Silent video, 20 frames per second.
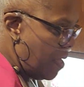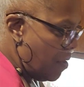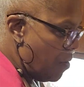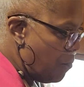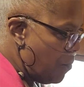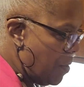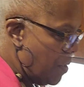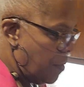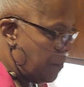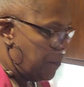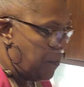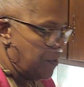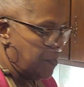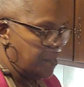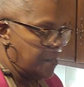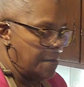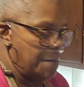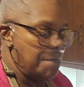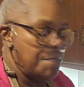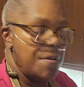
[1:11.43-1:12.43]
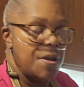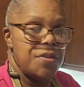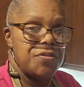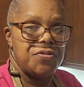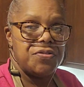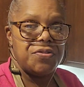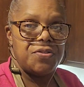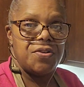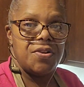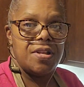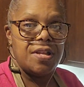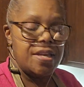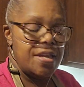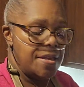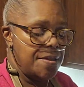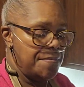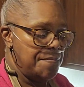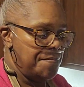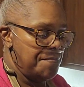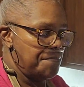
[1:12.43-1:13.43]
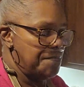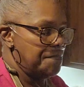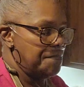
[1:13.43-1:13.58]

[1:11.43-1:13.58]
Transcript: We're going to put some mustard in.